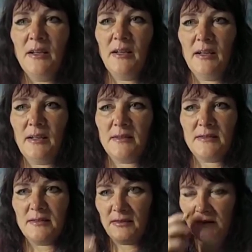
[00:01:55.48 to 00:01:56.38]
and
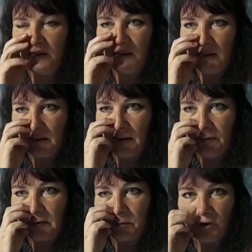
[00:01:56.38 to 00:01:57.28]
you can have
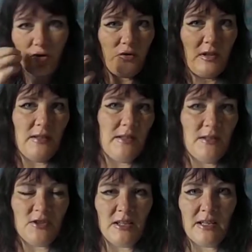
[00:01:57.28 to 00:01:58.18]
as much training
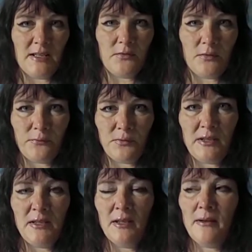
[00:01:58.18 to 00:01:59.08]
as you like for
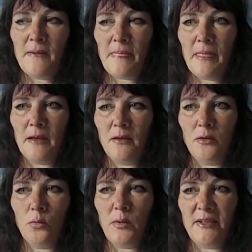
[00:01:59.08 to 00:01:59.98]
free,
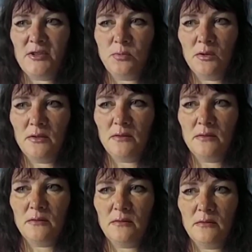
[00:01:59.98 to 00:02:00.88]
which will
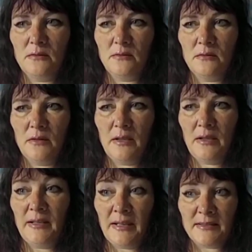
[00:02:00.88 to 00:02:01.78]

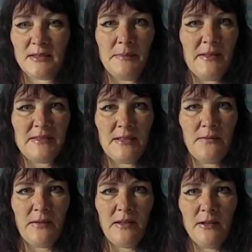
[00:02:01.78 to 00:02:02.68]
enhance my CV.